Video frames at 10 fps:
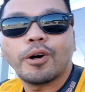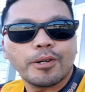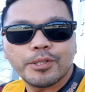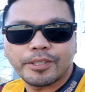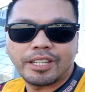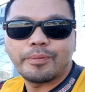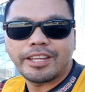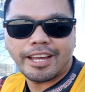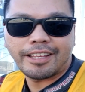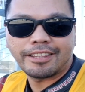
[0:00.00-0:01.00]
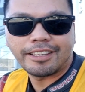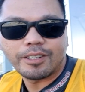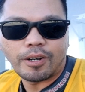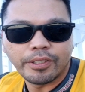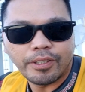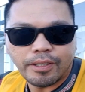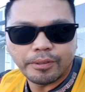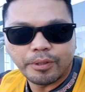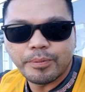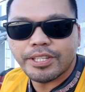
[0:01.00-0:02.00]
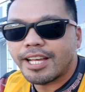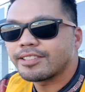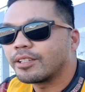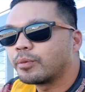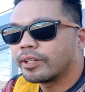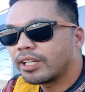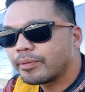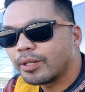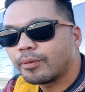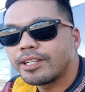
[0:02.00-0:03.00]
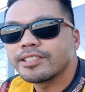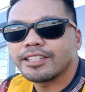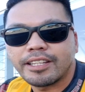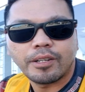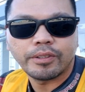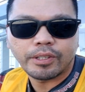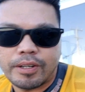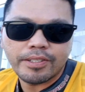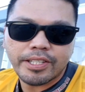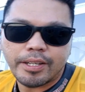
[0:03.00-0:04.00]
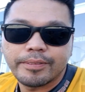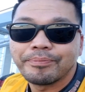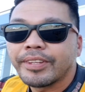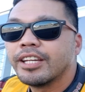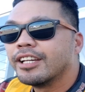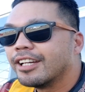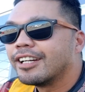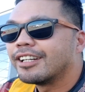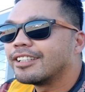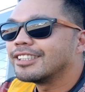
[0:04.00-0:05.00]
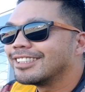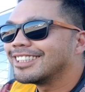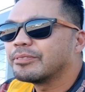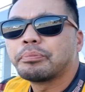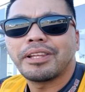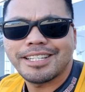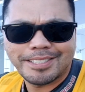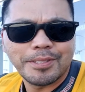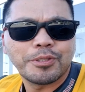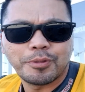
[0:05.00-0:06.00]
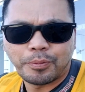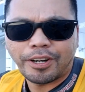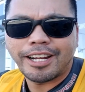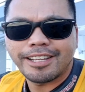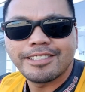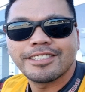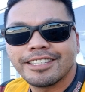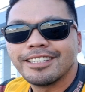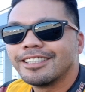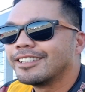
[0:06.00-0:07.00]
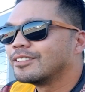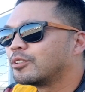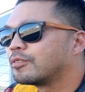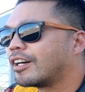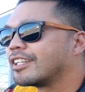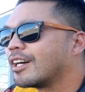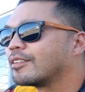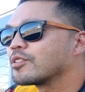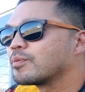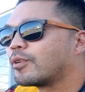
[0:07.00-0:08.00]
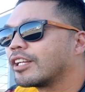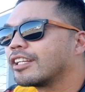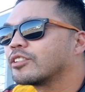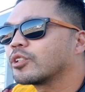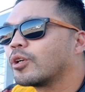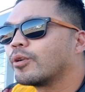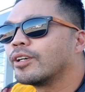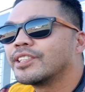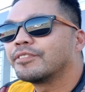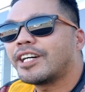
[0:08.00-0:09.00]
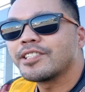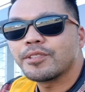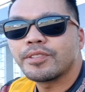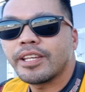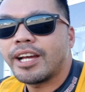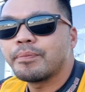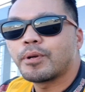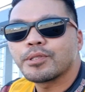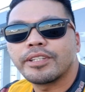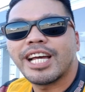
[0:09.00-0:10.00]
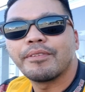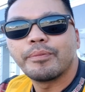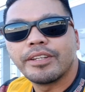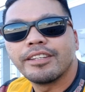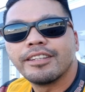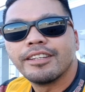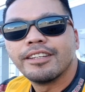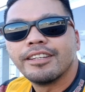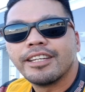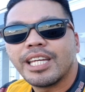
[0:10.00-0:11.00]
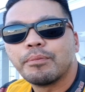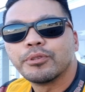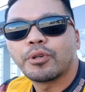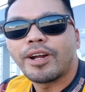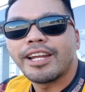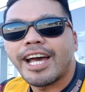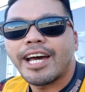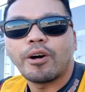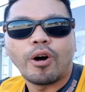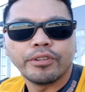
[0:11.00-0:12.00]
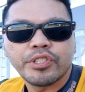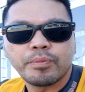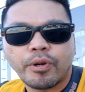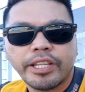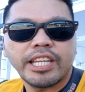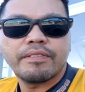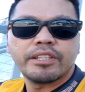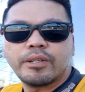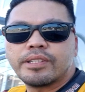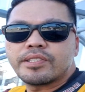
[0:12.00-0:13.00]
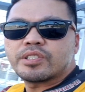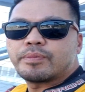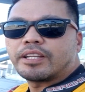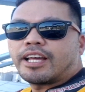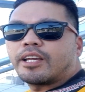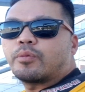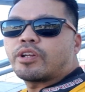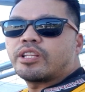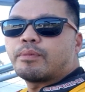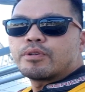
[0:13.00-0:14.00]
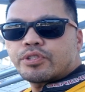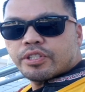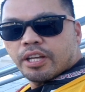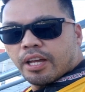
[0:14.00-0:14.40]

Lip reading: also going to be handling all the car groups, as in we're going to be the ones letting all the cars out. A pleasant surprise to find out this morning. So suffice it to say, I personally haven't been able to ride at all this morning, even though this has been like one of the most